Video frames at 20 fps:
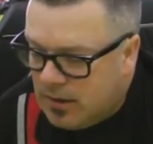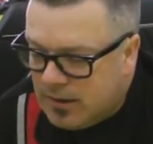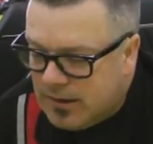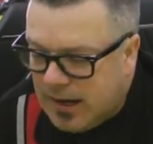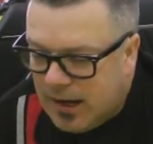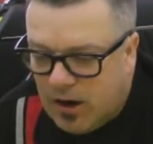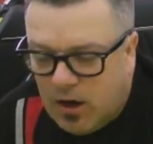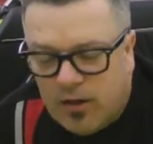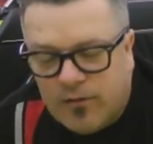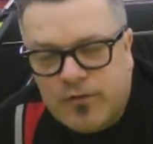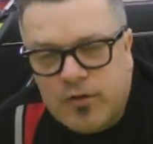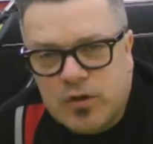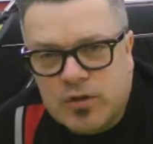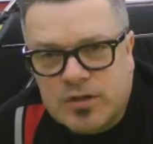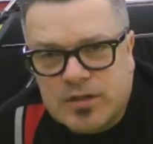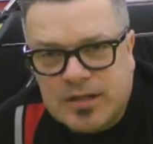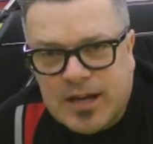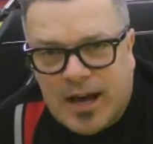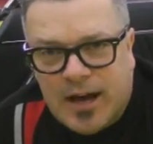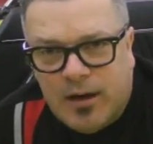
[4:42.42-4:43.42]
take all the
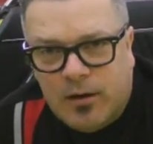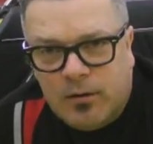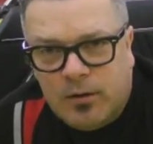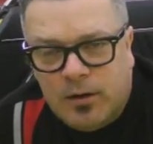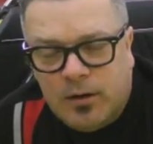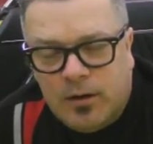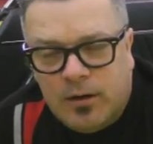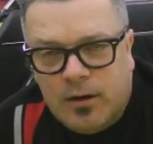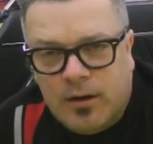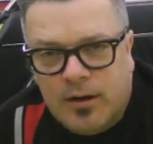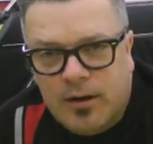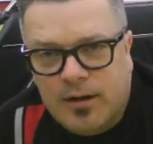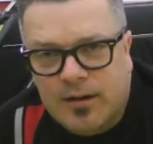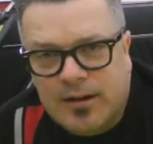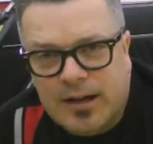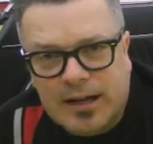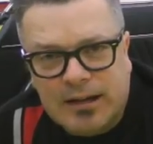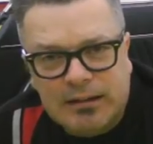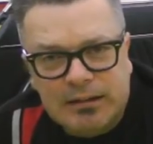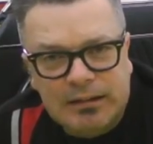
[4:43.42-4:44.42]
fuses out,
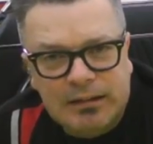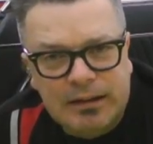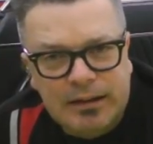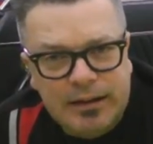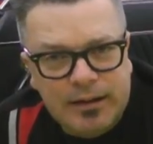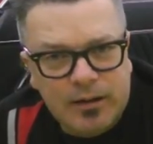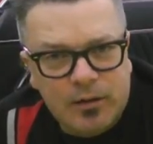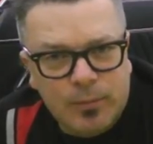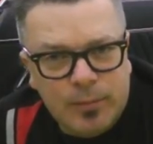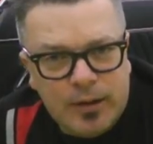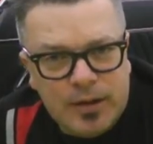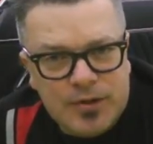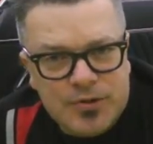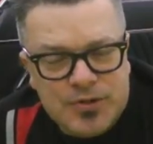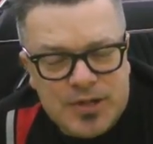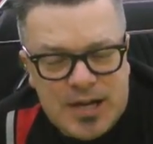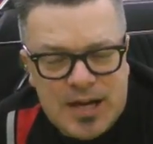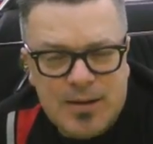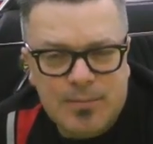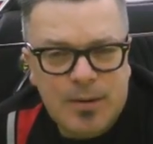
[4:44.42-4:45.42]
take a little bit of
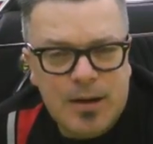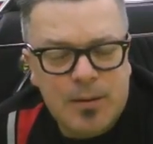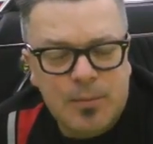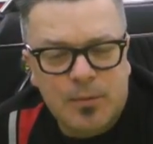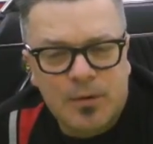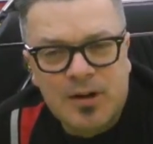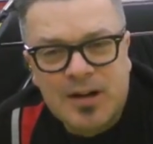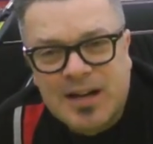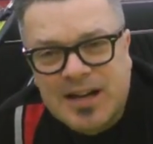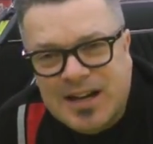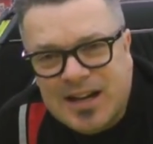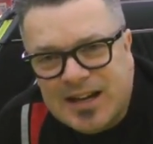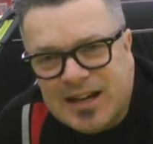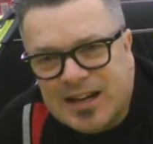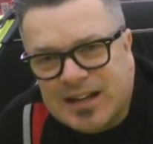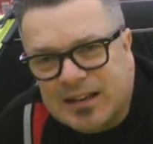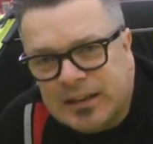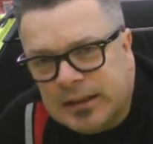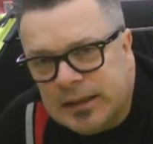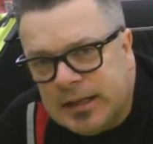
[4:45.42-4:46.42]
sandpaper
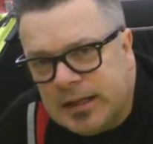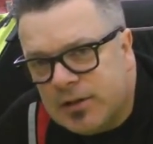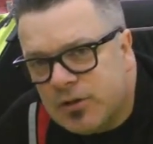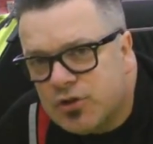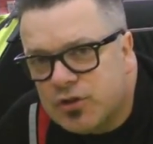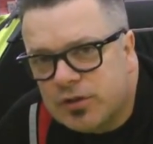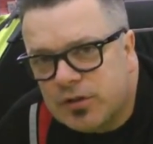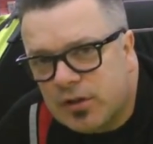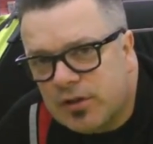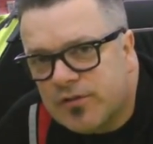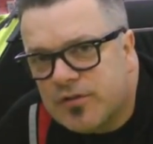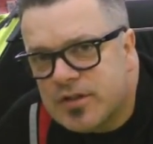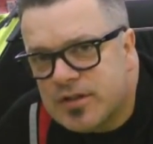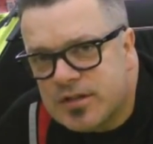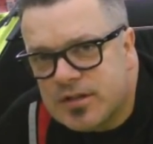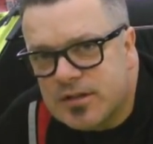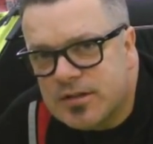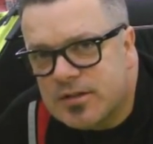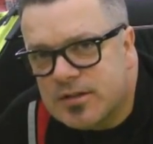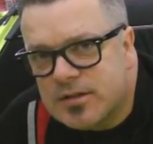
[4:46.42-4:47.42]
and clean the
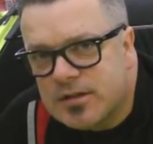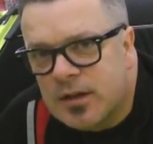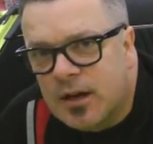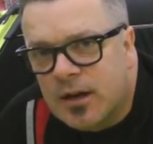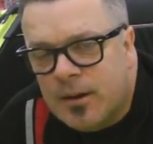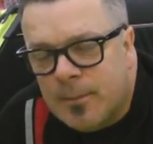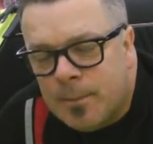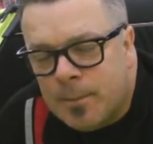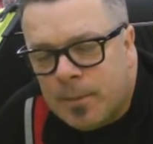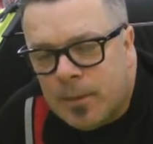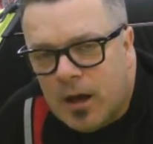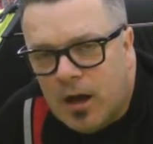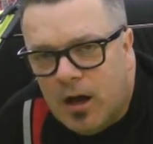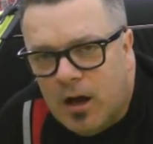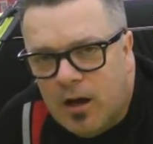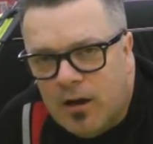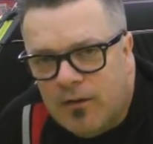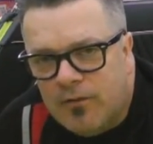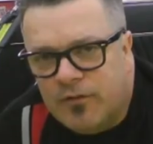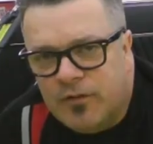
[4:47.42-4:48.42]
surfaces
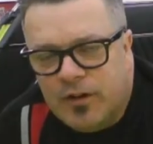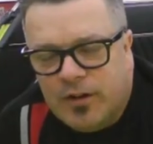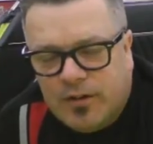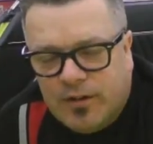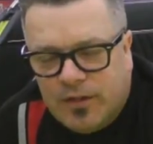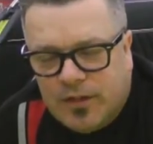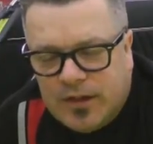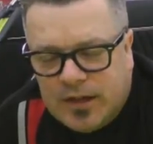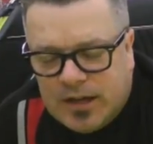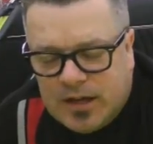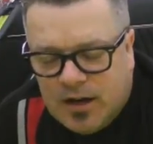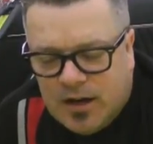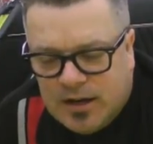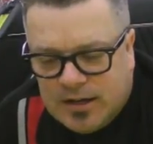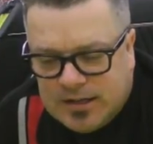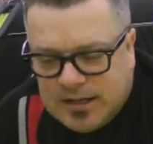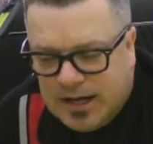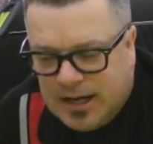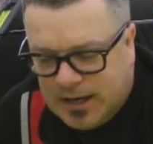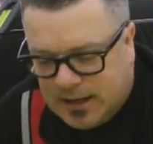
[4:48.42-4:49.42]
of the
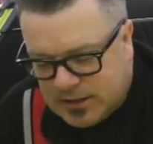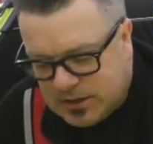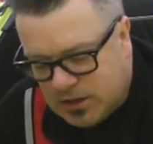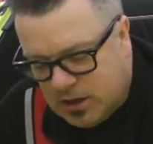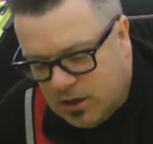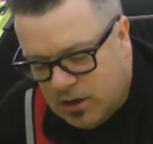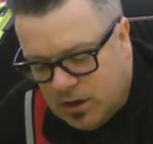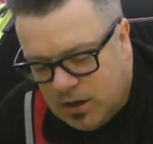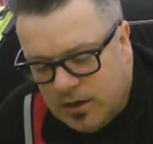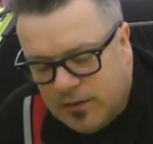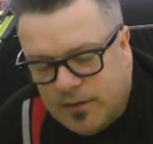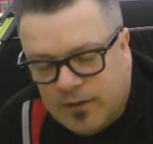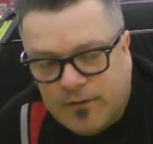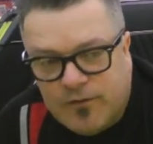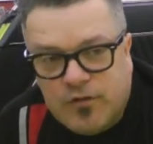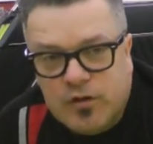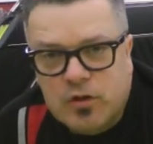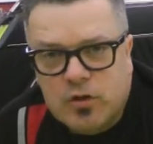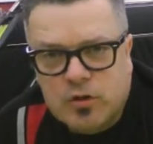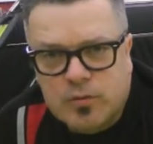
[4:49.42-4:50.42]
contacts on the
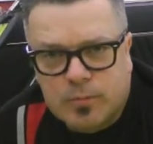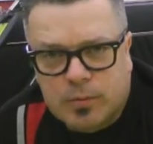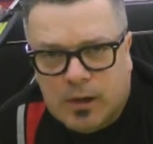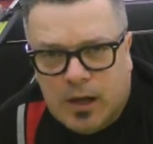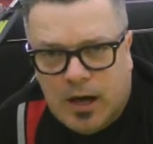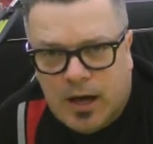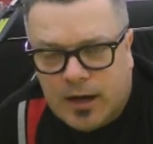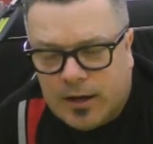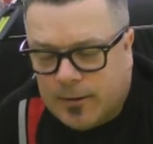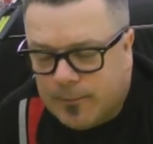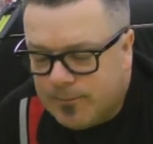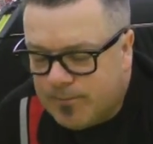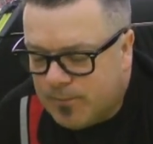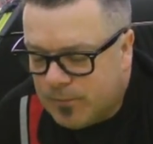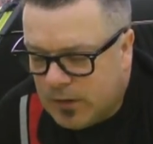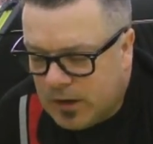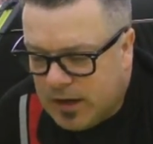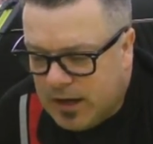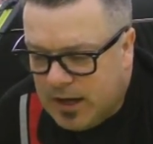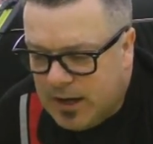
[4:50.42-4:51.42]
fuse block,
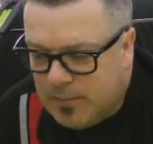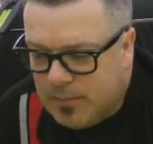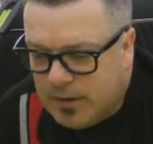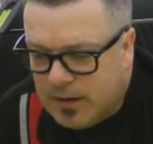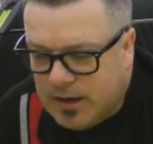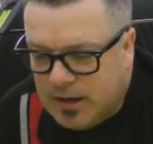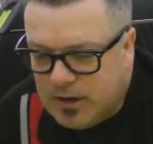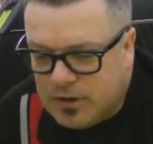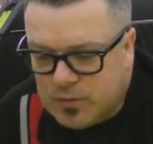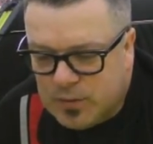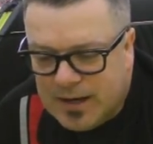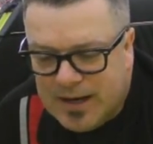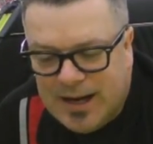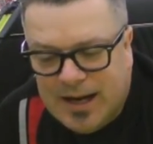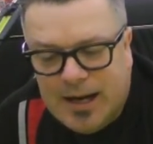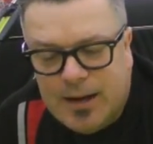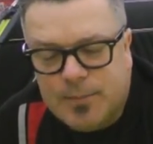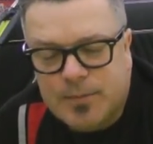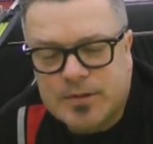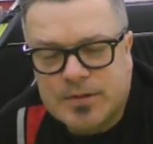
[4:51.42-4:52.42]
okay? Because what
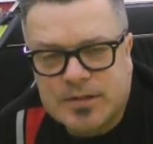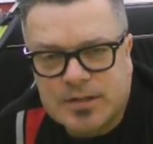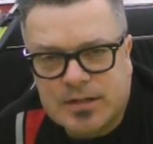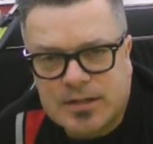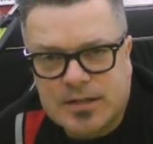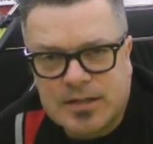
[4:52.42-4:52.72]
happens